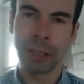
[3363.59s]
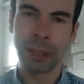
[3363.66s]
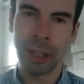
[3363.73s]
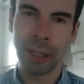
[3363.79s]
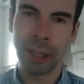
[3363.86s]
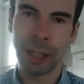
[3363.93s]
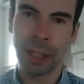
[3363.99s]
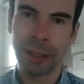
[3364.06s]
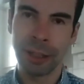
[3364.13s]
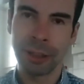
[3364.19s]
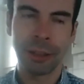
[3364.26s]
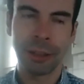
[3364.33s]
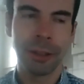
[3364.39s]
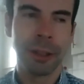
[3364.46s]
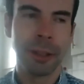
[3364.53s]
in any case,
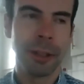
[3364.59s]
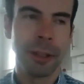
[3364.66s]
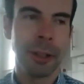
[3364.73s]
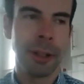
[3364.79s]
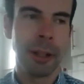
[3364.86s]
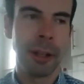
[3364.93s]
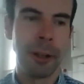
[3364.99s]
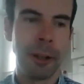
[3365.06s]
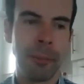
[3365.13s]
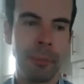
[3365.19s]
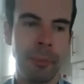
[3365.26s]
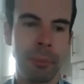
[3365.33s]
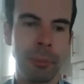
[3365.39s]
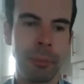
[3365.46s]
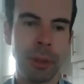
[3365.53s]

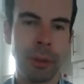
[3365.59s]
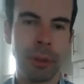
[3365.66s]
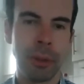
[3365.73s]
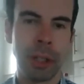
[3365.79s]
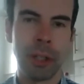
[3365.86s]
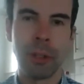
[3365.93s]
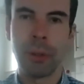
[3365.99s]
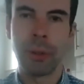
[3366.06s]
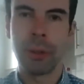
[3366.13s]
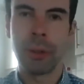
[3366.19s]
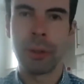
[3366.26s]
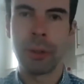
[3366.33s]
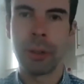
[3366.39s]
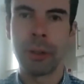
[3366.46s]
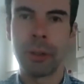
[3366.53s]
because you
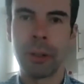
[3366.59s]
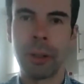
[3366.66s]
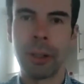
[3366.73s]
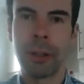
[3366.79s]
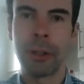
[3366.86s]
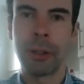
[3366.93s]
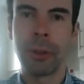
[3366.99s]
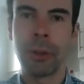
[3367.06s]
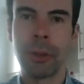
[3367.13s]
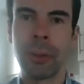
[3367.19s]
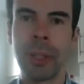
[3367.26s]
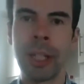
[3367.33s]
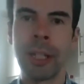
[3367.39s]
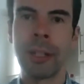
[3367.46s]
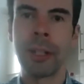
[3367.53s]

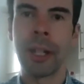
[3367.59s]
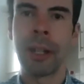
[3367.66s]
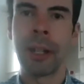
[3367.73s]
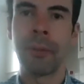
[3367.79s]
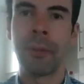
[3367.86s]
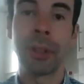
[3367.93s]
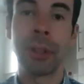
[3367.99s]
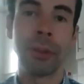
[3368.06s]
need first.